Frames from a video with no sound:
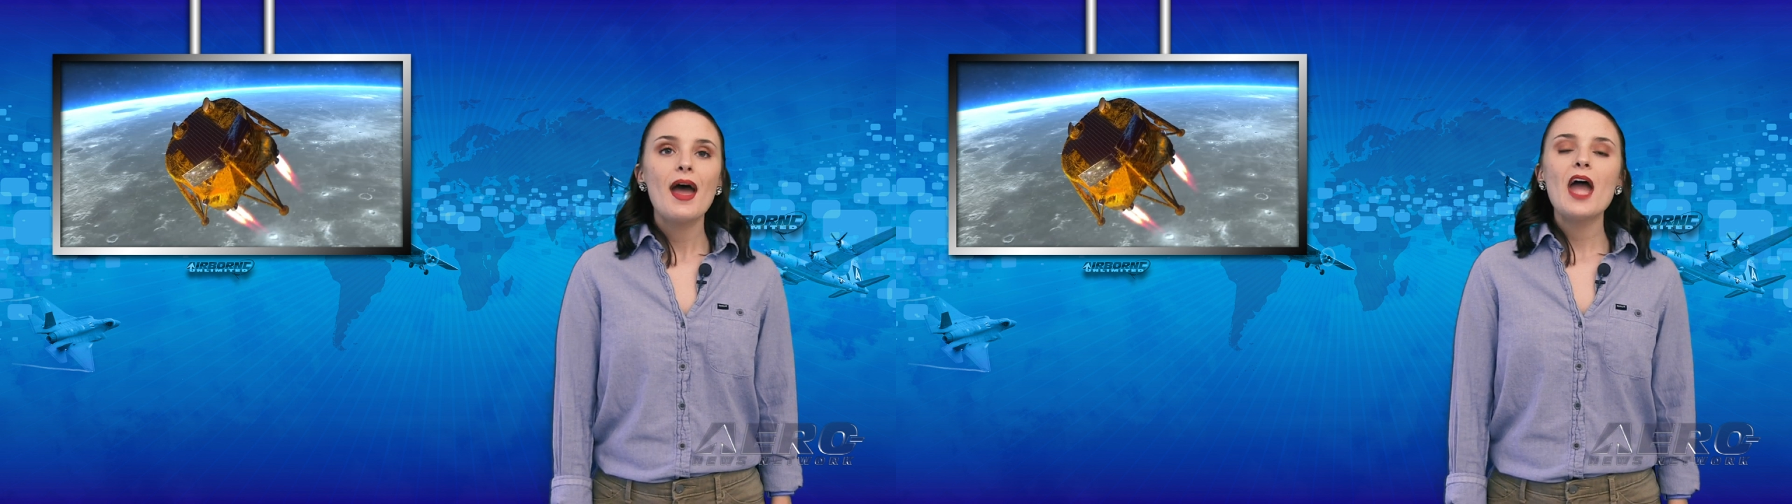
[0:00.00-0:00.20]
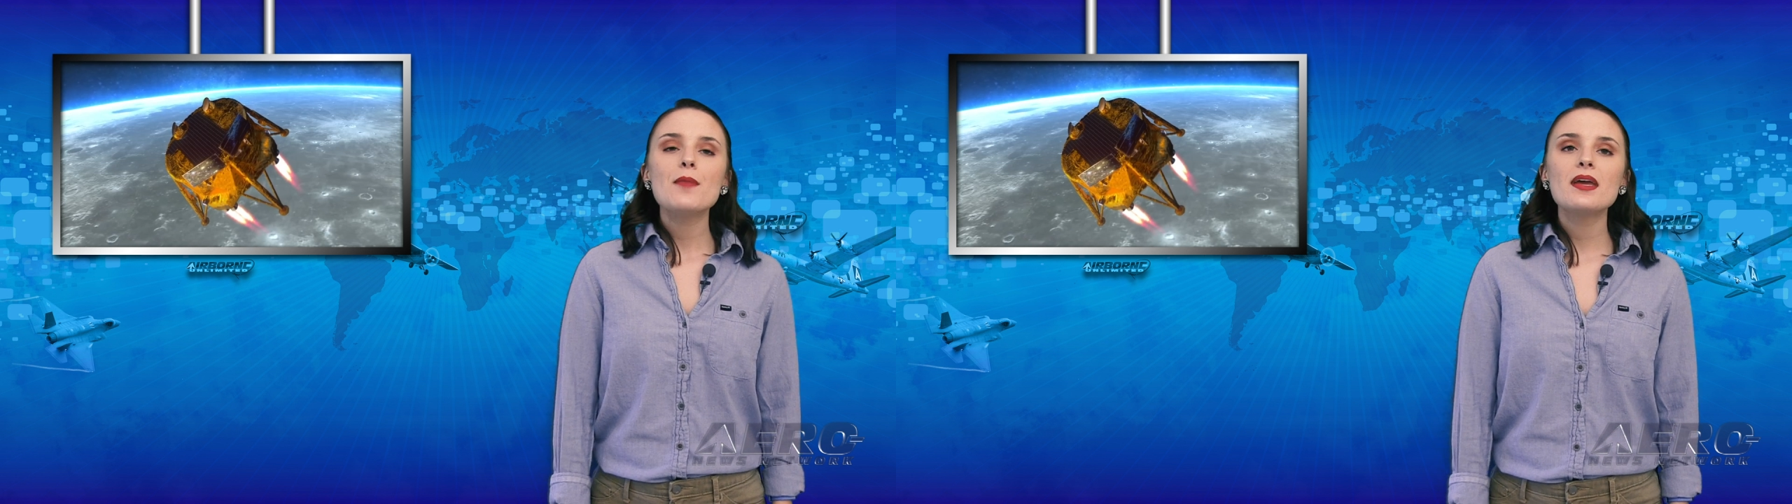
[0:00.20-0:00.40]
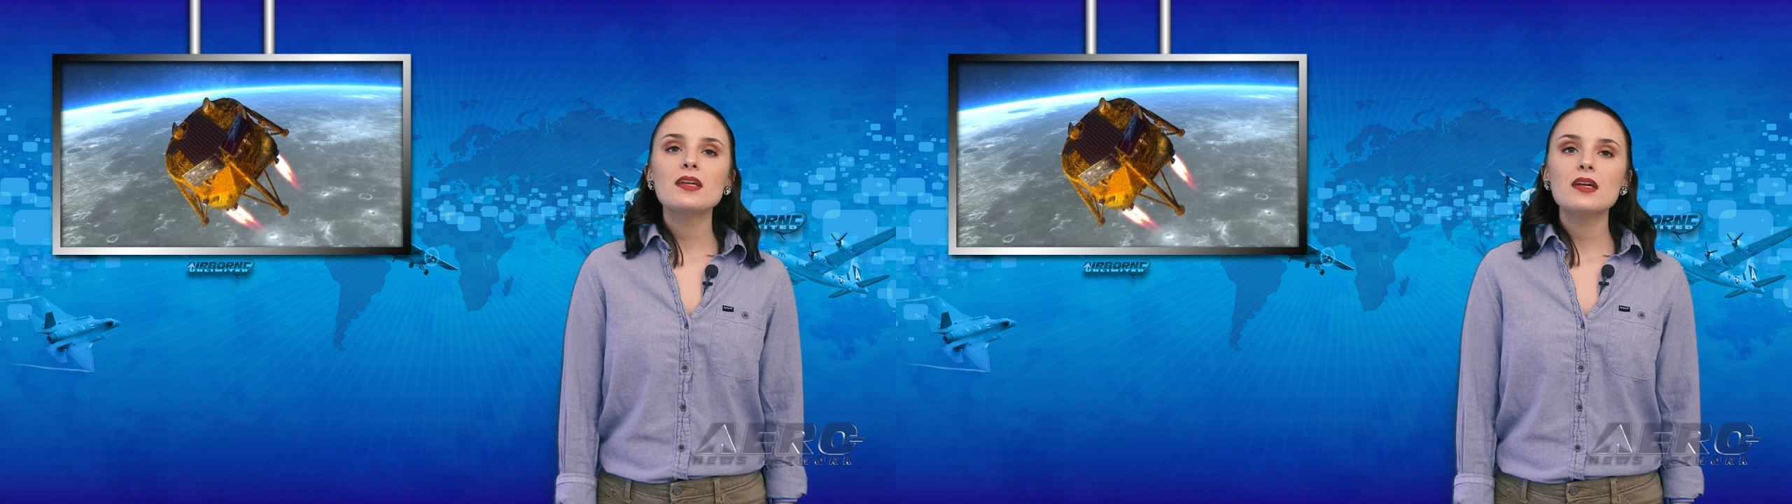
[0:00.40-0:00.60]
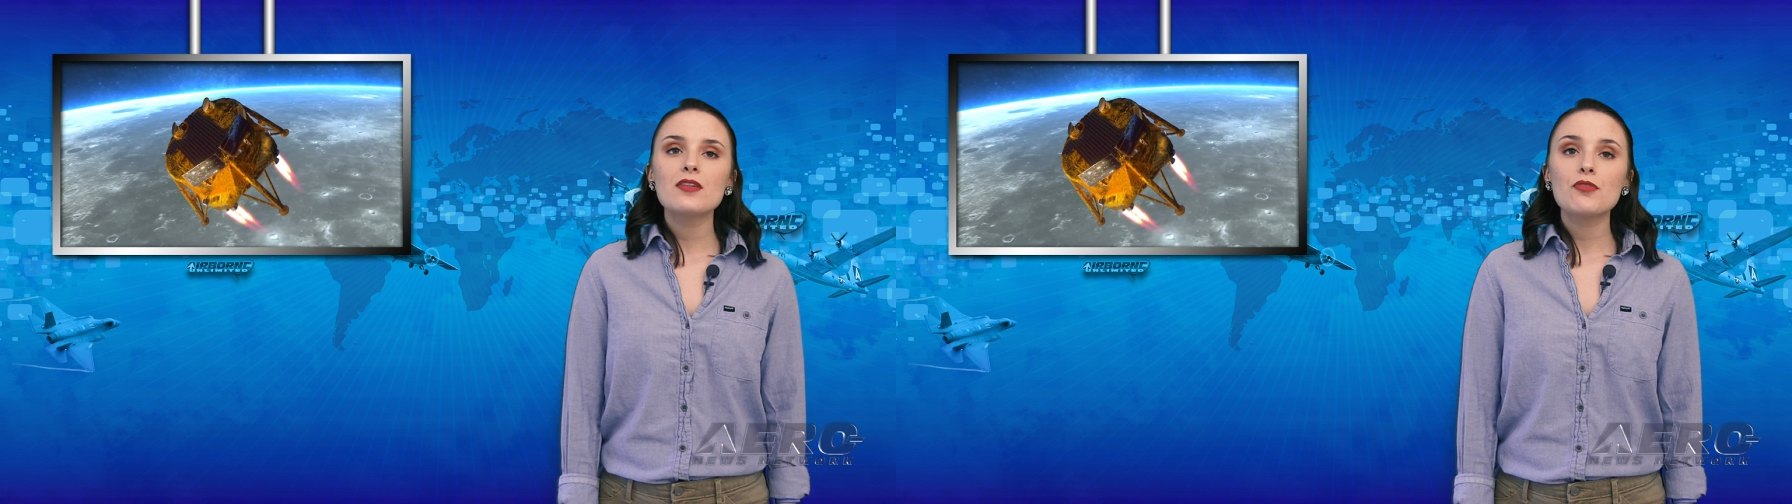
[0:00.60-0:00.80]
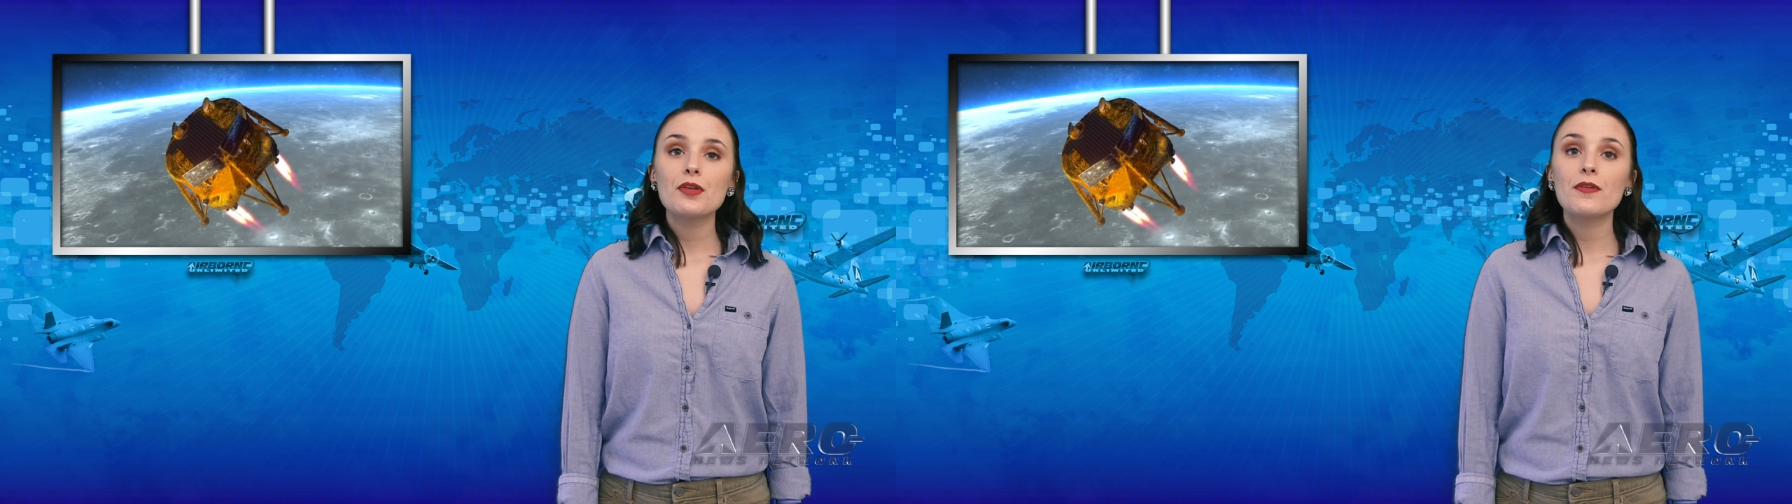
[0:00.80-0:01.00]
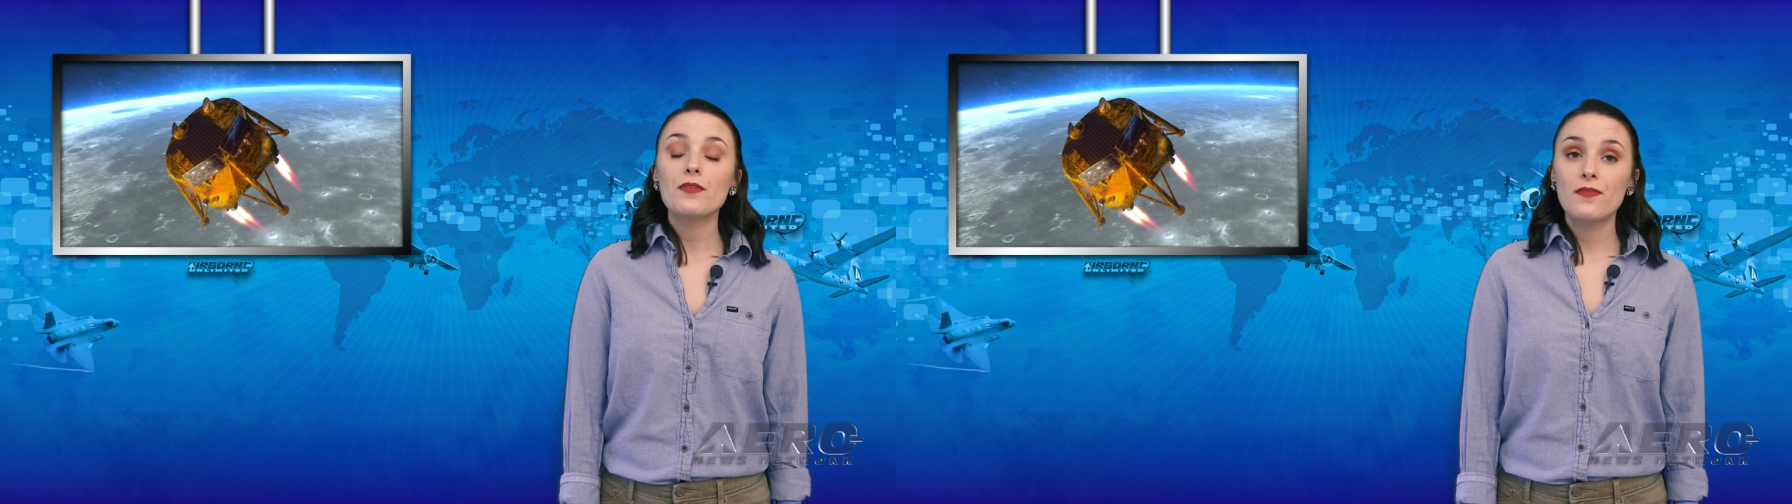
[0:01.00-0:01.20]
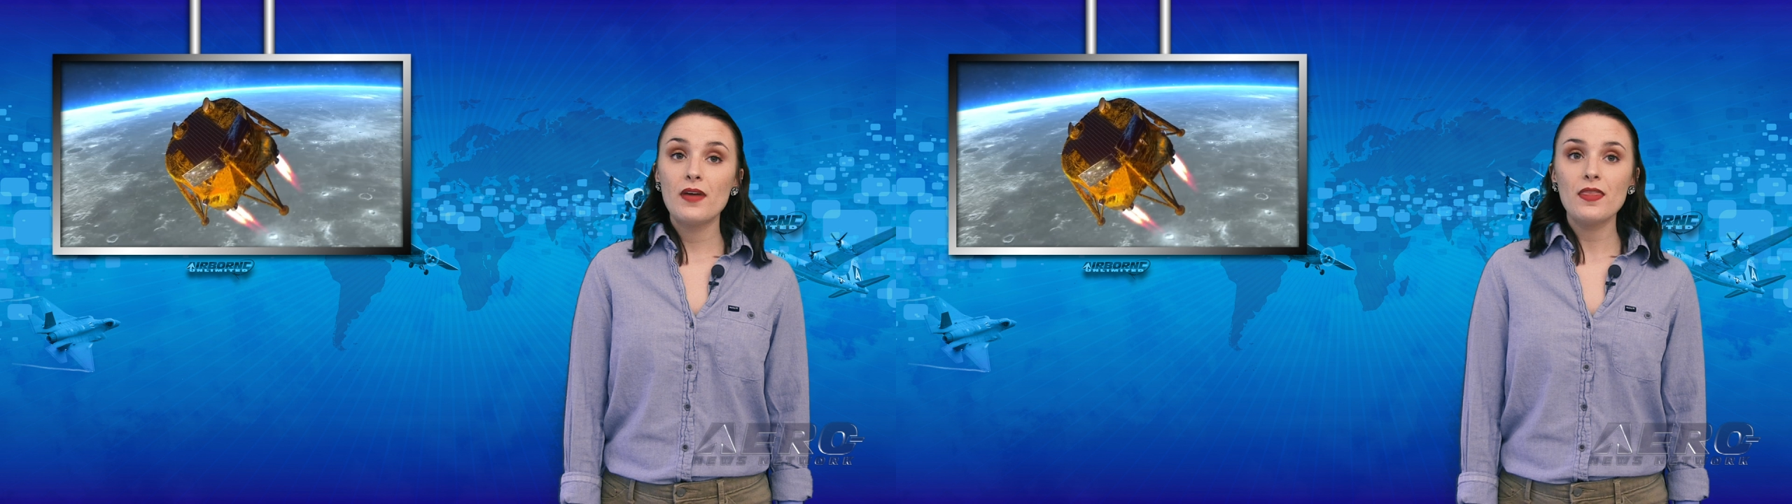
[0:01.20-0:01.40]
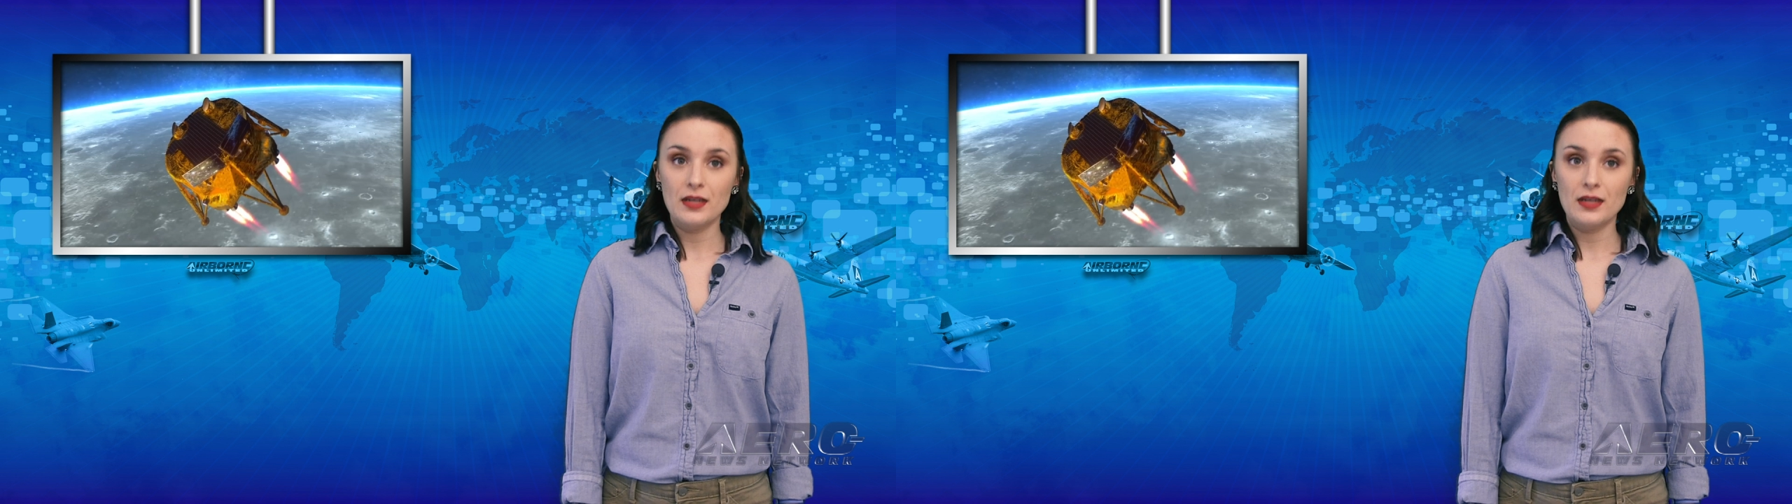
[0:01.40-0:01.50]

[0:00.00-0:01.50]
and made Israel the fifth